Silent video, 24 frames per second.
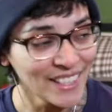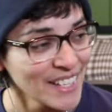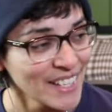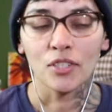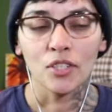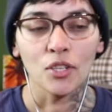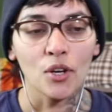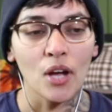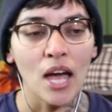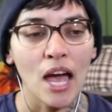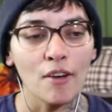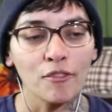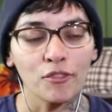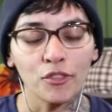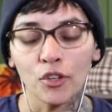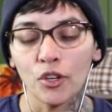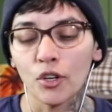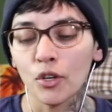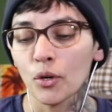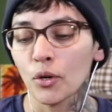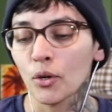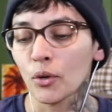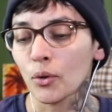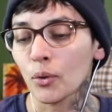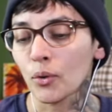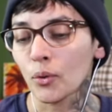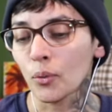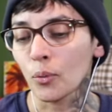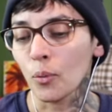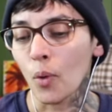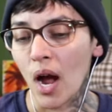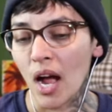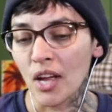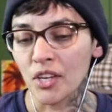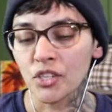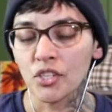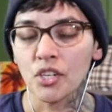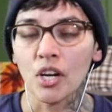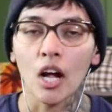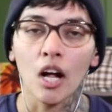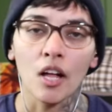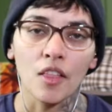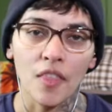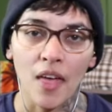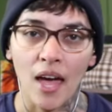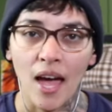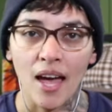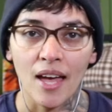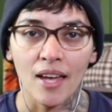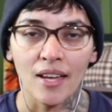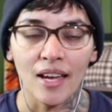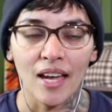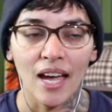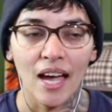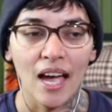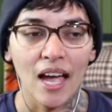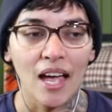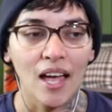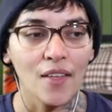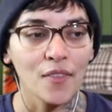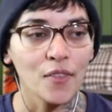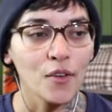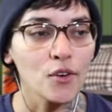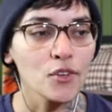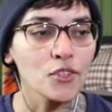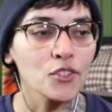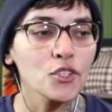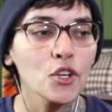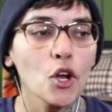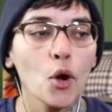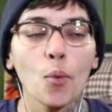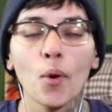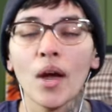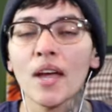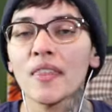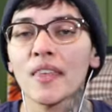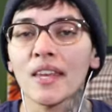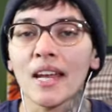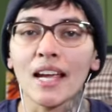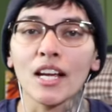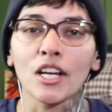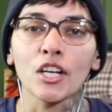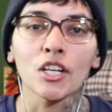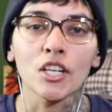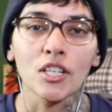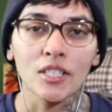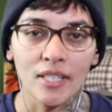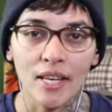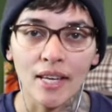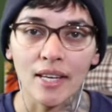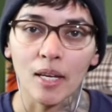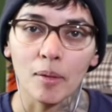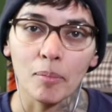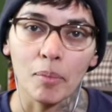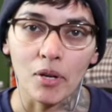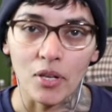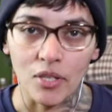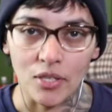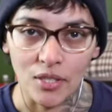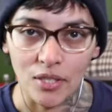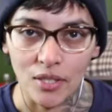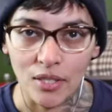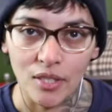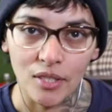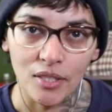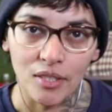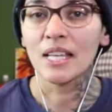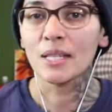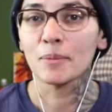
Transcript: so after watching all that, there's no way that I could take it personal.